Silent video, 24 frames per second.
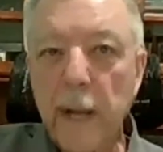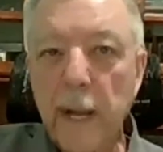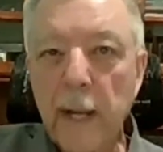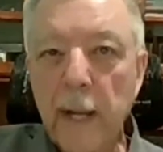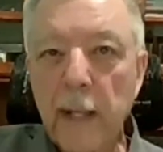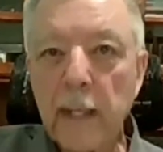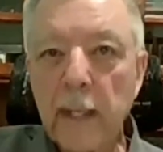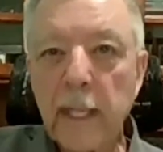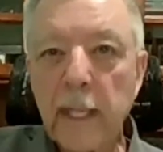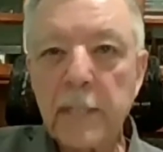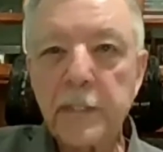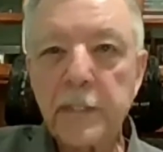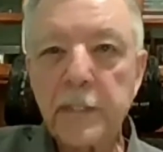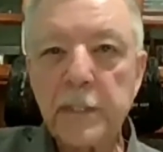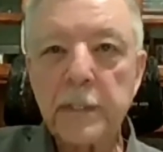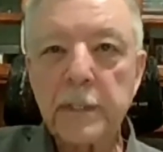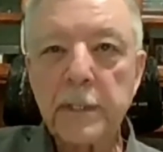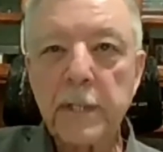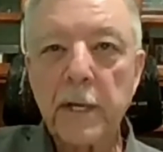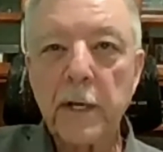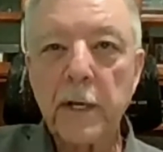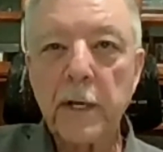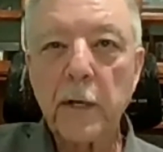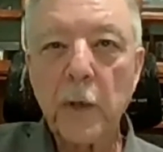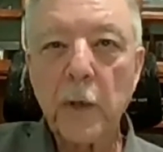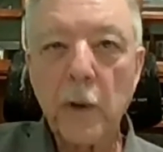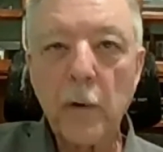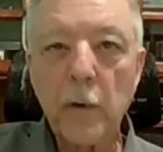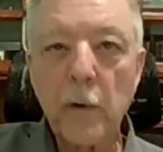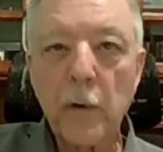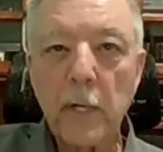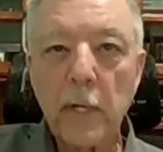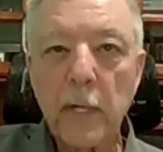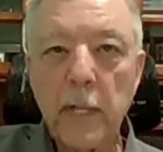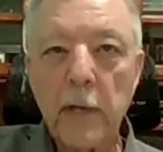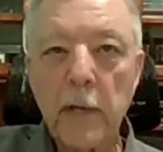violations that are
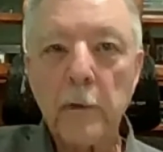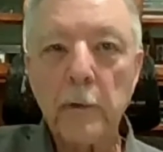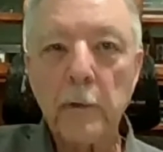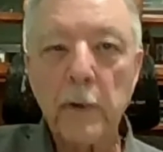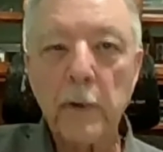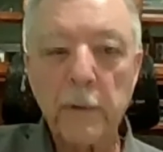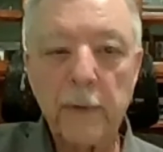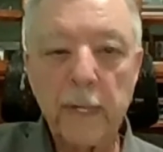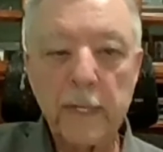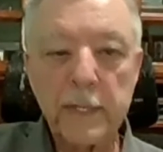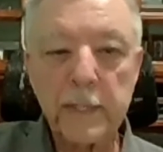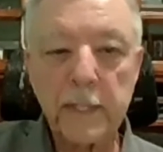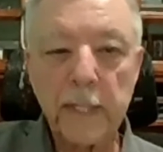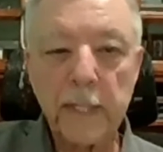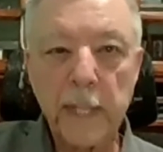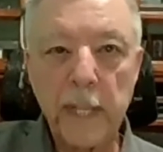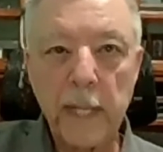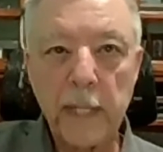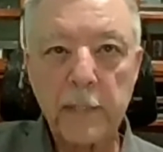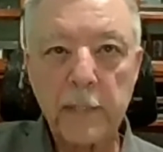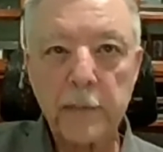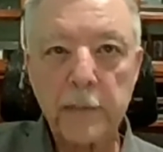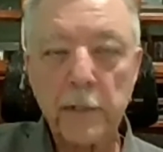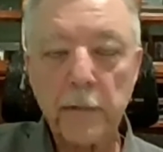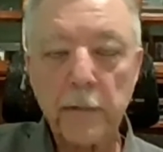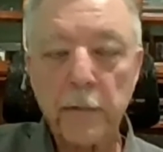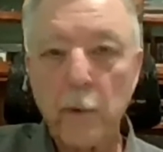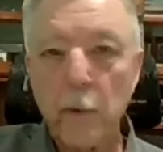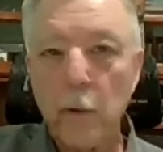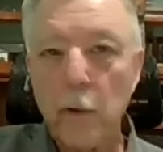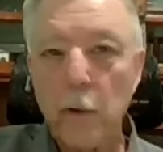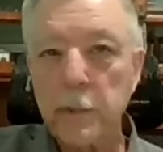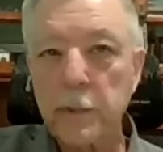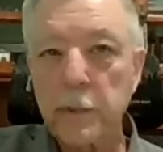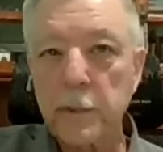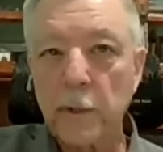currently under investigation, of
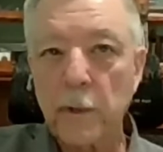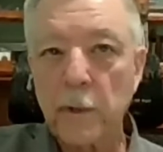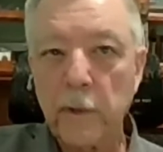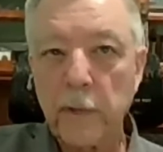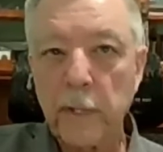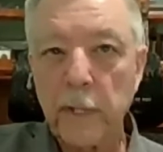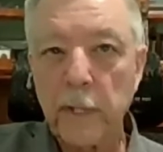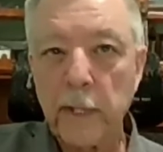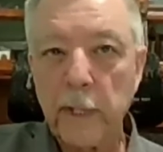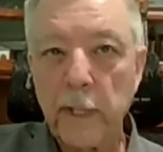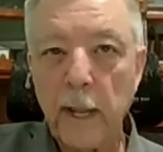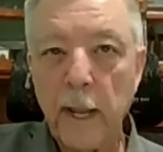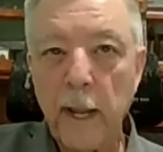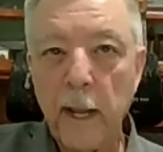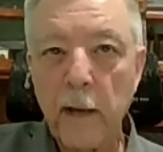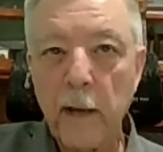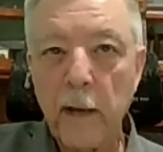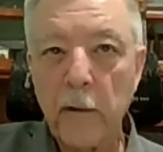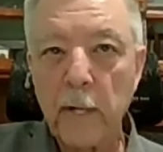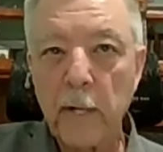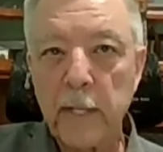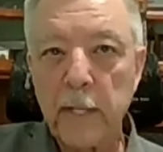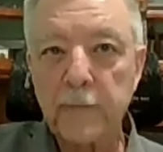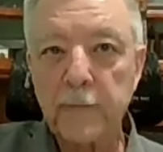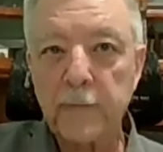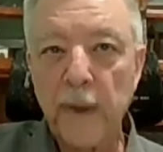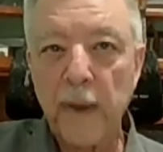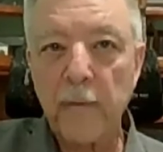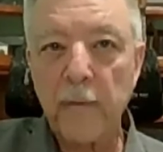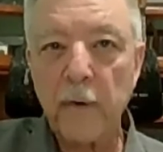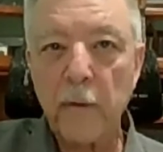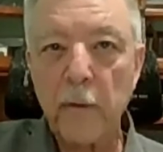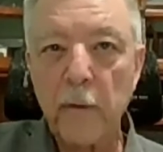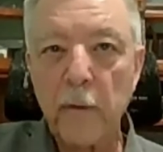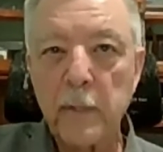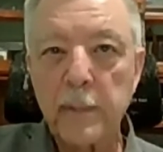course, are the IRS
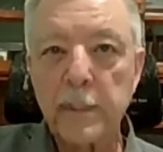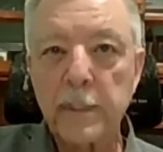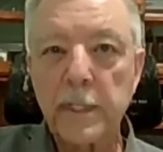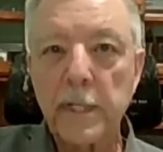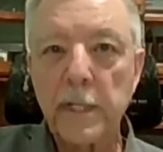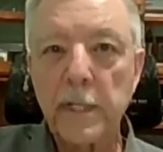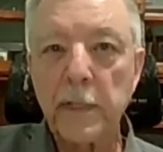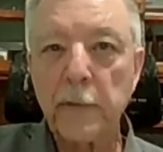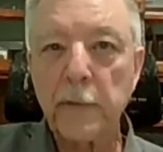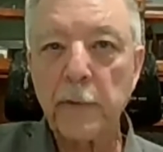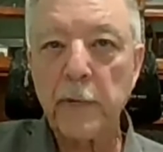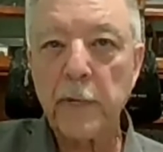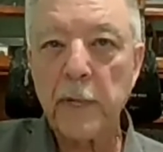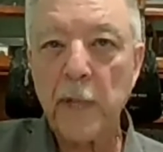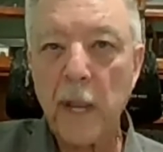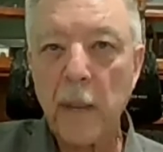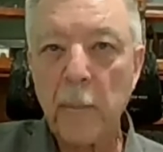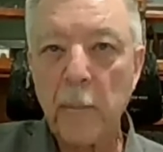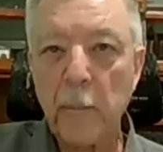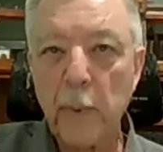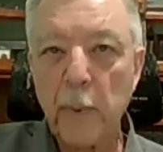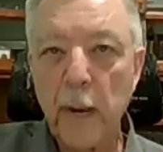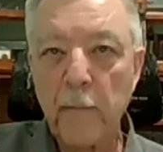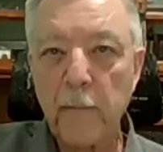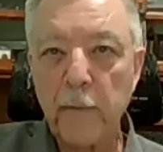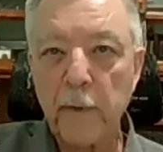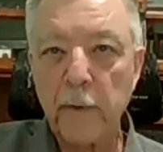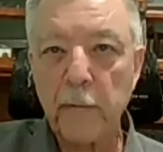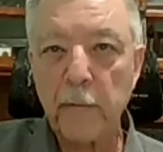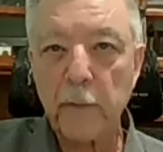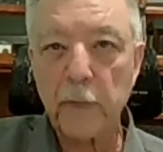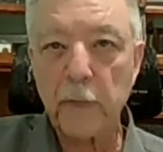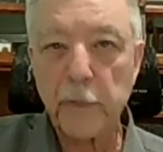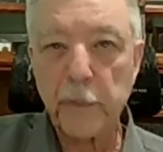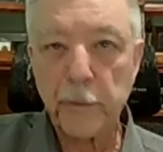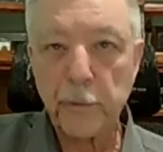501c3
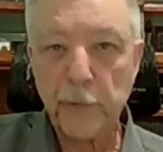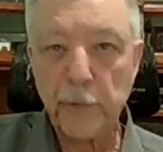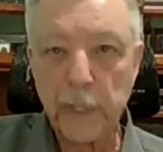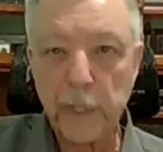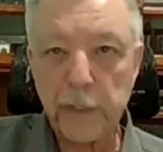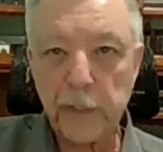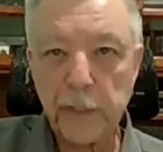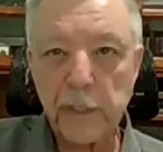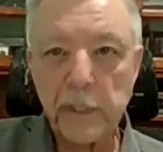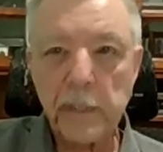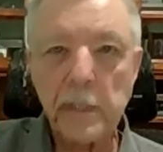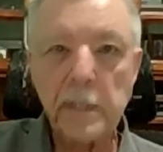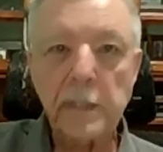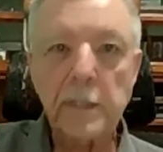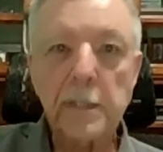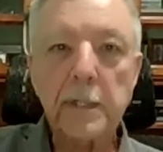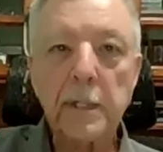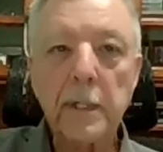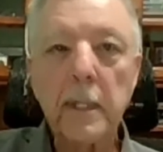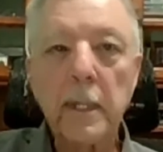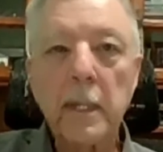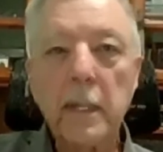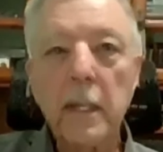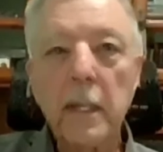nonprofit restrictions,